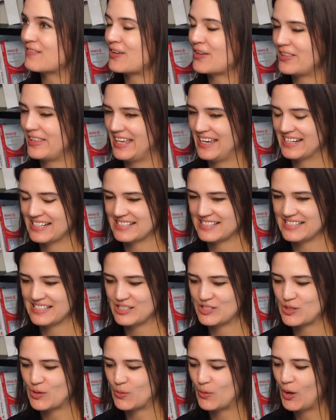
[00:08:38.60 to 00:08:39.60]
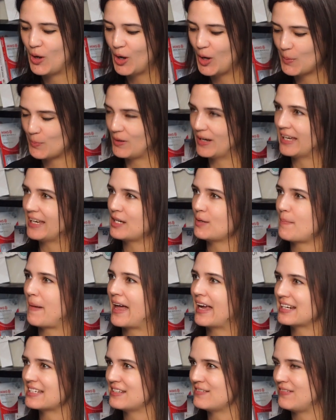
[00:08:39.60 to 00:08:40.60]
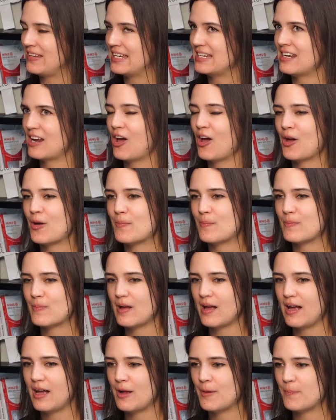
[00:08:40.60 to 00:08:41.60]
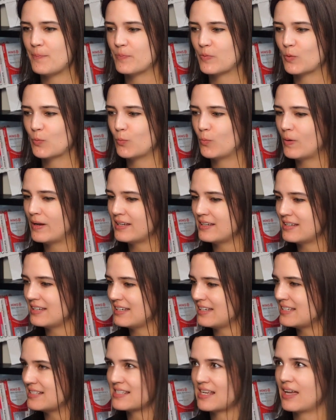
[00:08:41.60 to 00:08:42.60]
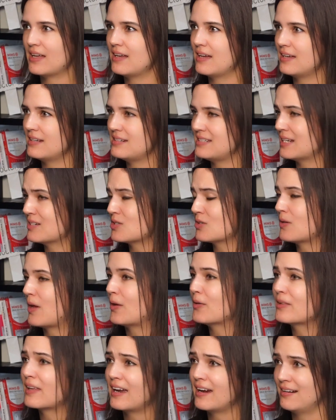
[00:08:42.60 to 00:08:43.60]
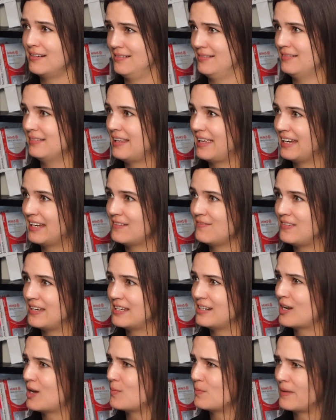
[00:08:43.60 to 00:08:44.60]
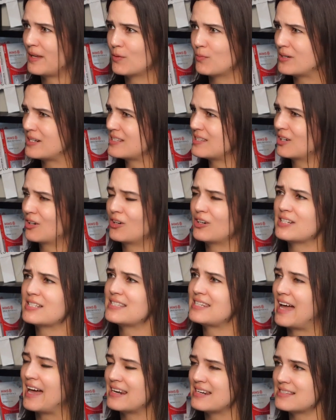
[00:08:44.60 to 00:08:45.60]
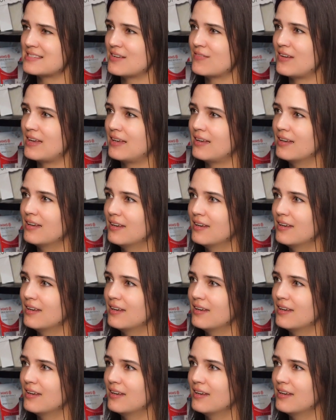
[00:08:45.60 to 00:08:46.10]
of all things. And so bringing it back to Vietnam, what is dental healthcare like in Vietnam? Like, what is the current status of it?